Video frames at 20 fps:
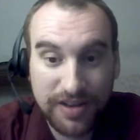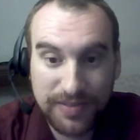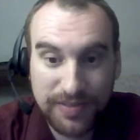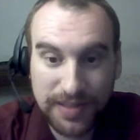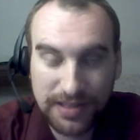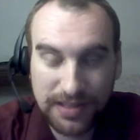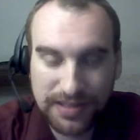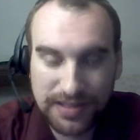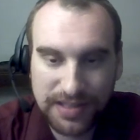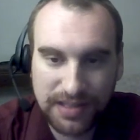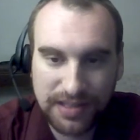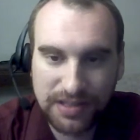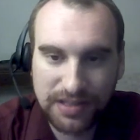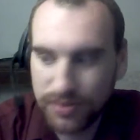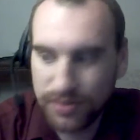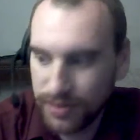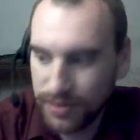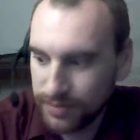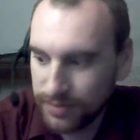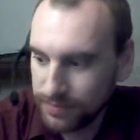I've been listening
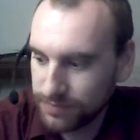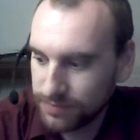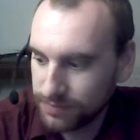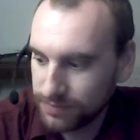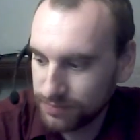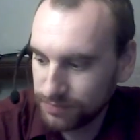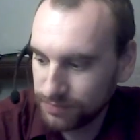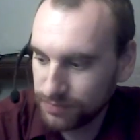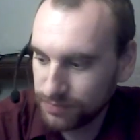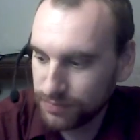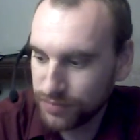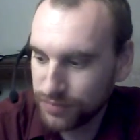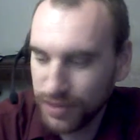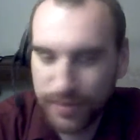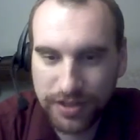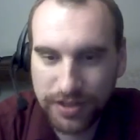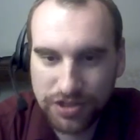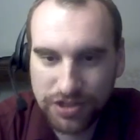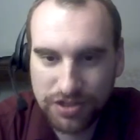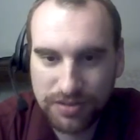to it pretty
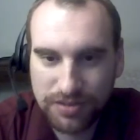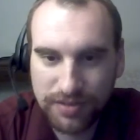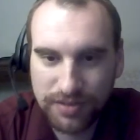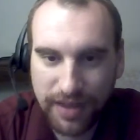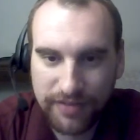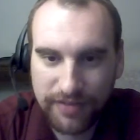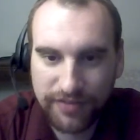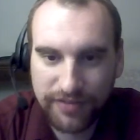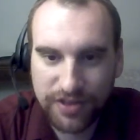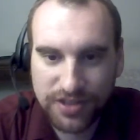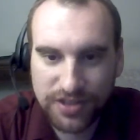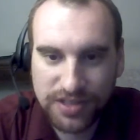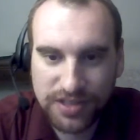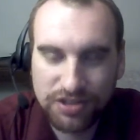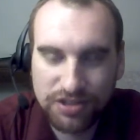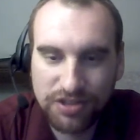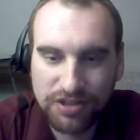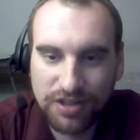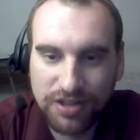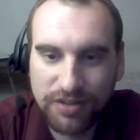much that first
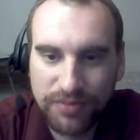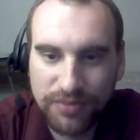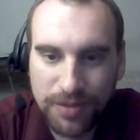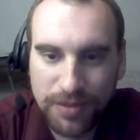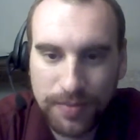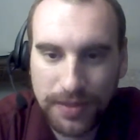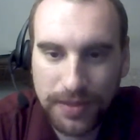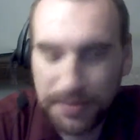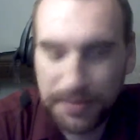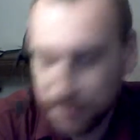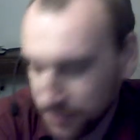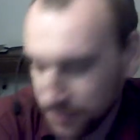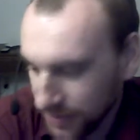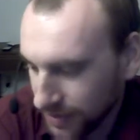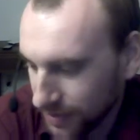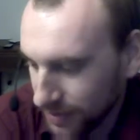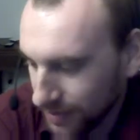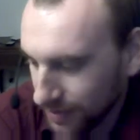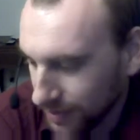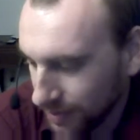section on repeat
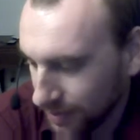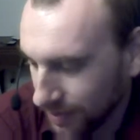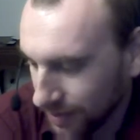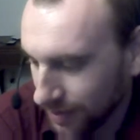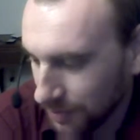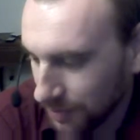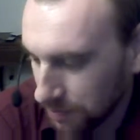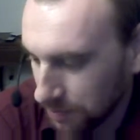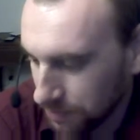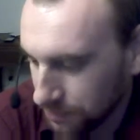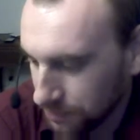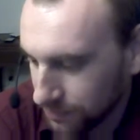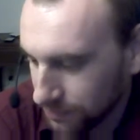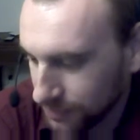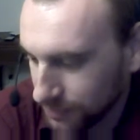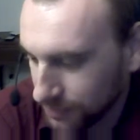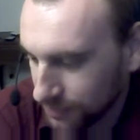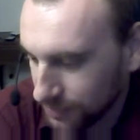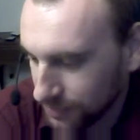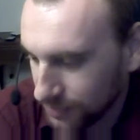
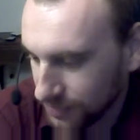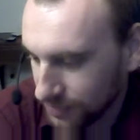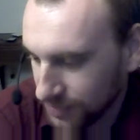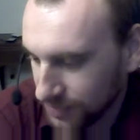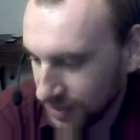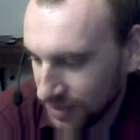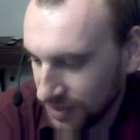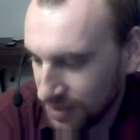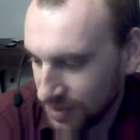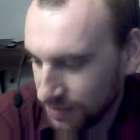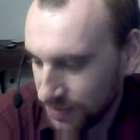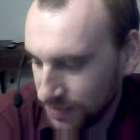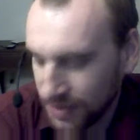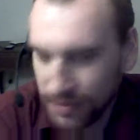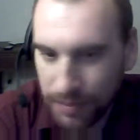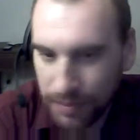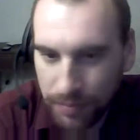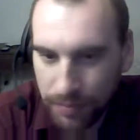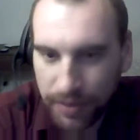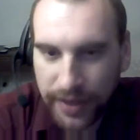to keep me
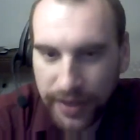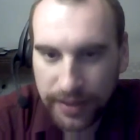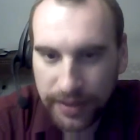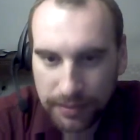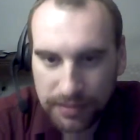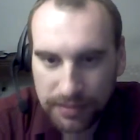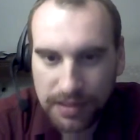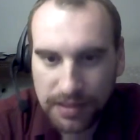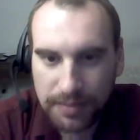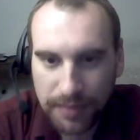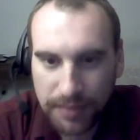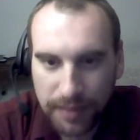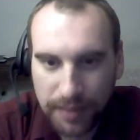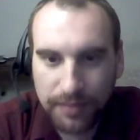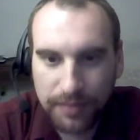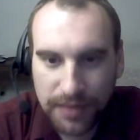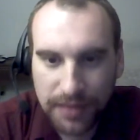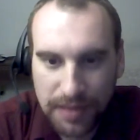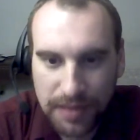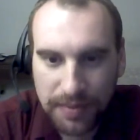in the brain, keep
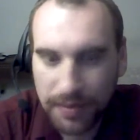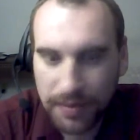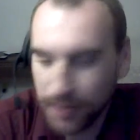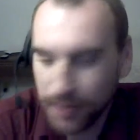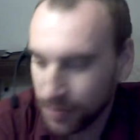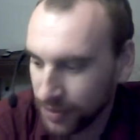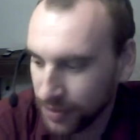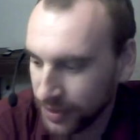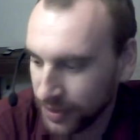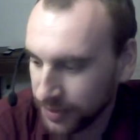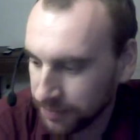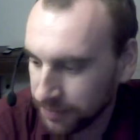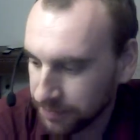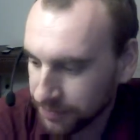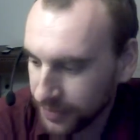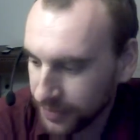it in my brain.